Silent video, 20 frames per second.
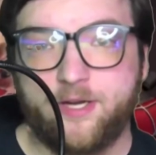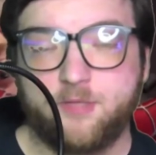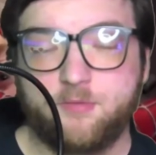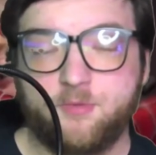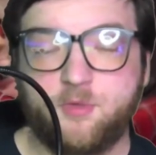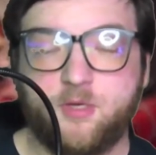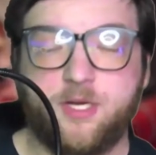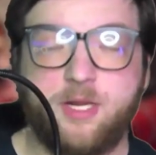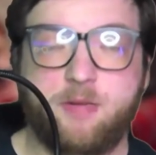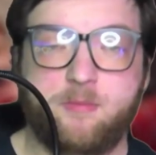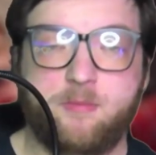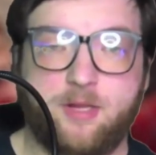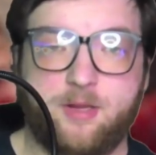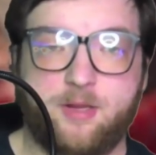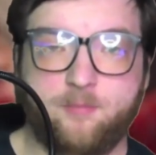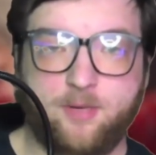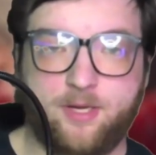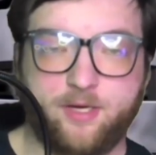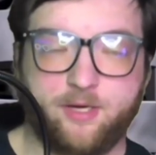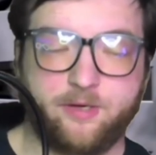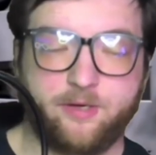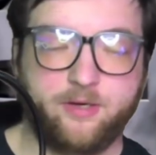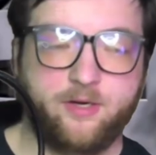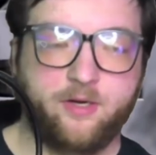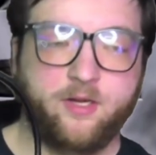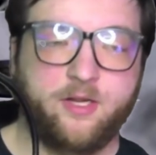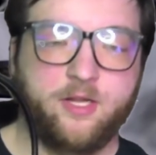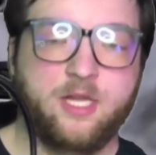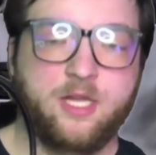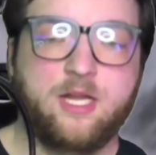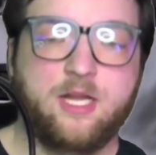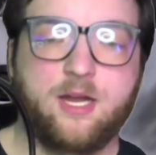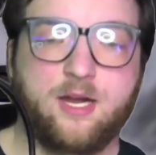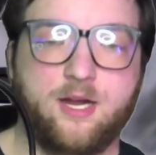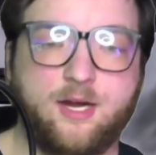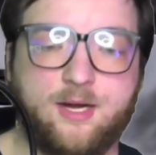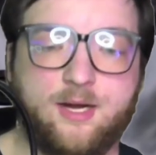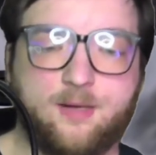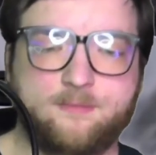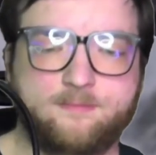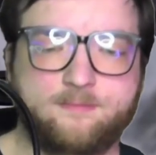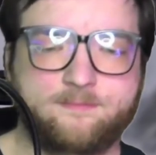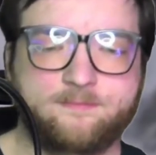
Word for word: between him and Peter um,